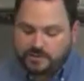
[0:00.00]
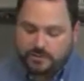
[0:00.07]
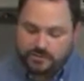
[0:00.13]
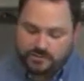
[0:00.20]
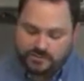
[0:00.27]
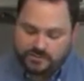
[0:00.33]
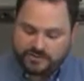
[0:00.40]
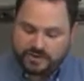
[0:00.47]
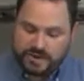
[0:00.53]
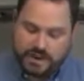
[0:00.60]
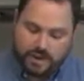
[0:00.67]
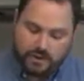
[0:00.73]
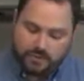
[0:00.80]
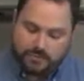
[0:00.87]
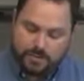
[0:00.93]
to do is it's going to
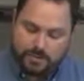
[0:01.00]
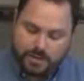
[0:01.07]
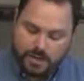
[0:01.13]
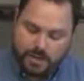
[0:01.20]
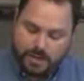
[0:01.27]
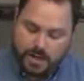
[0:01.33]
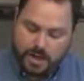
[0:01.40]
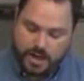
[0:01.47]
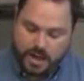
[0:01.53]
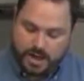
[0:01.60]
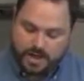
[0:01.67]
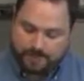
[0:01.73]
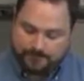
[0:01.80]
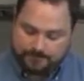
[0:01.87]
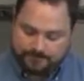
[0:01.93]
help
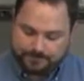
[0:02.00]
our